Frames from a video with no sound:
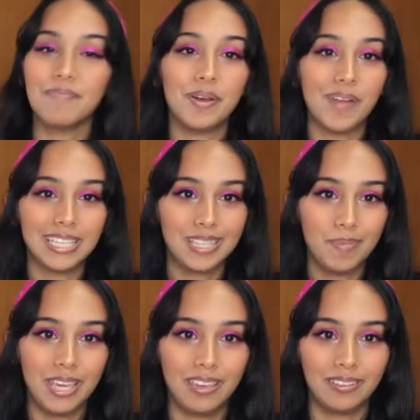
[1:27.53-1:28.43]
my
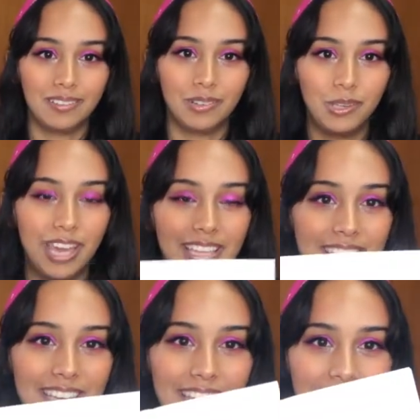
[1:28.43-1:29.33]
recipe. Oh, you can't
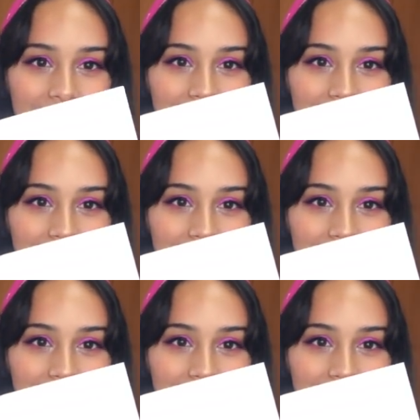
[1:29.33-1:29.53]
see it.